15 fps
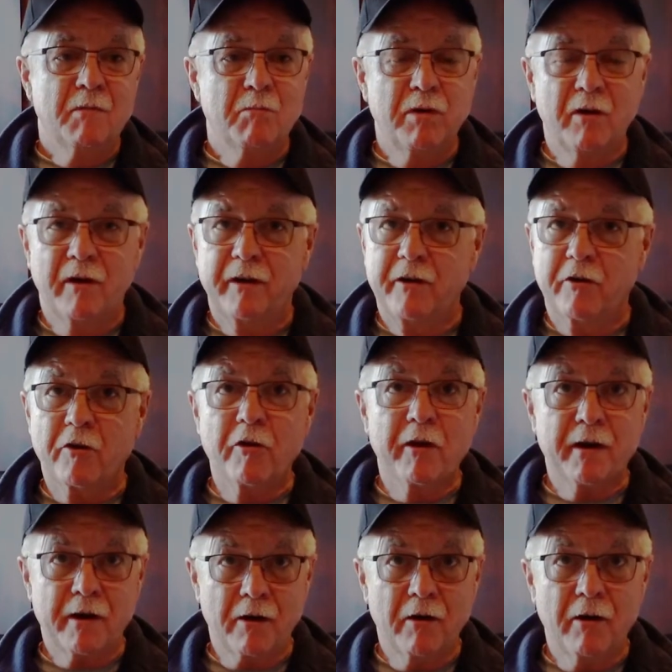pull out your
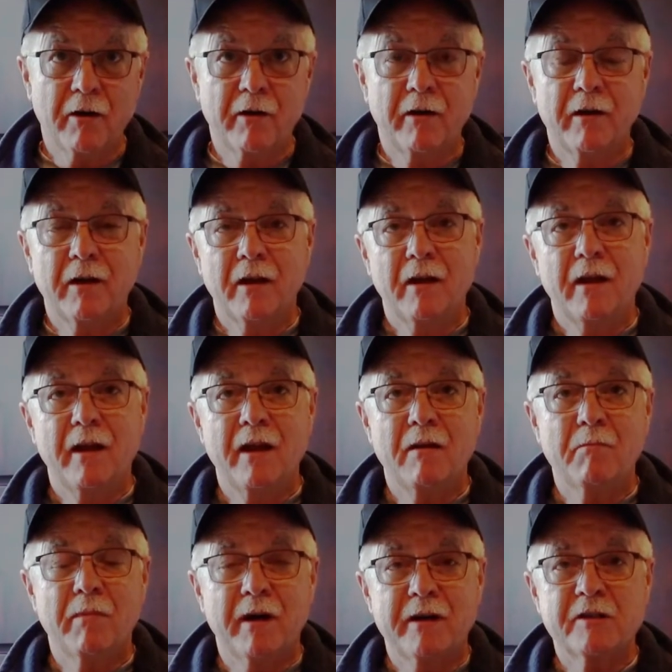credit card
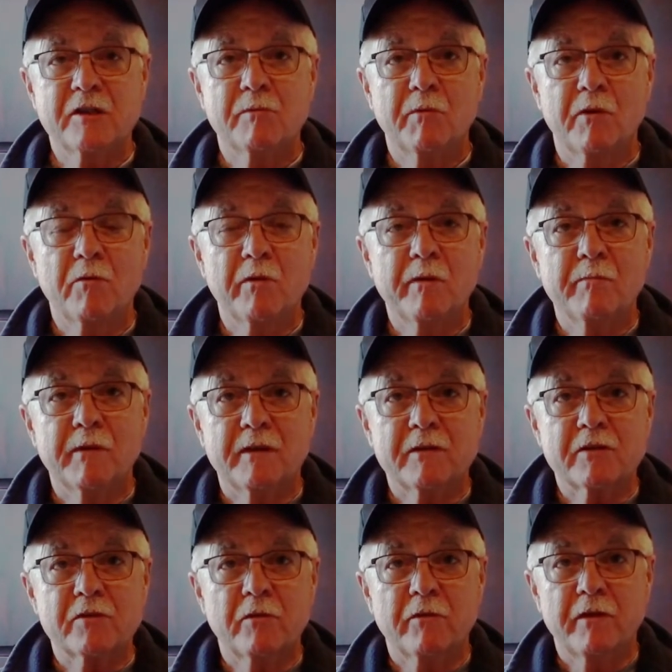and buy some equipment
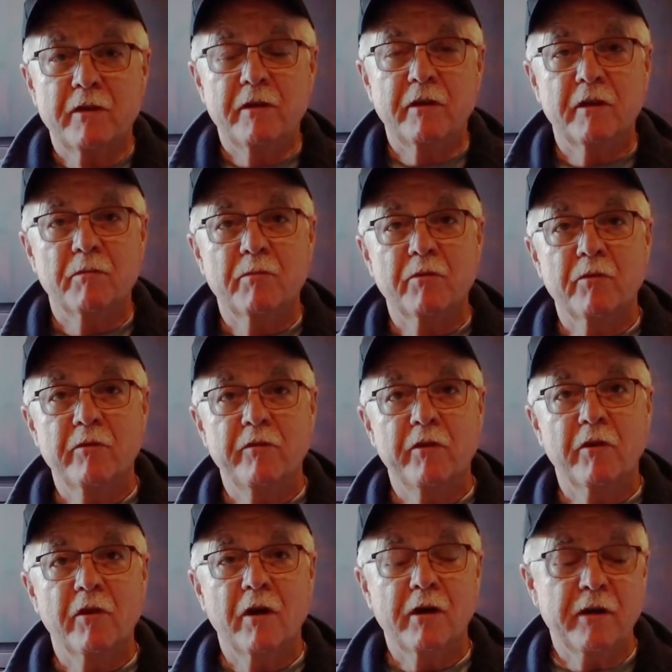so that you can improve
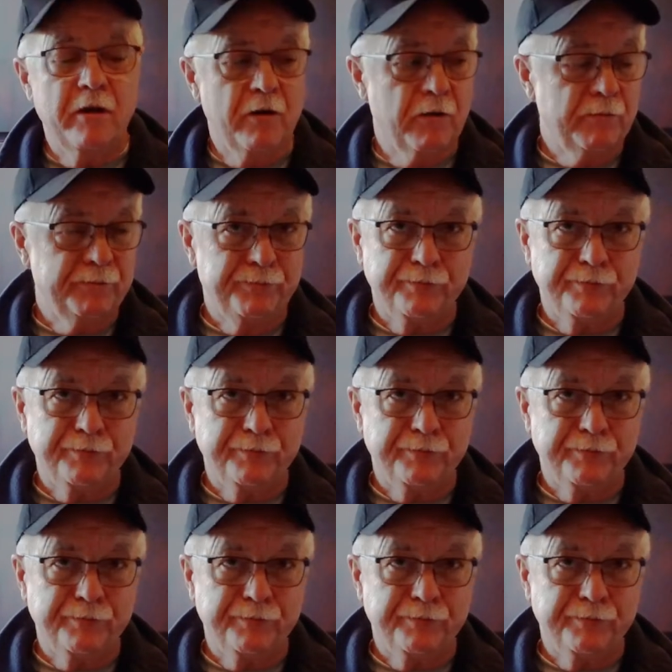your audio.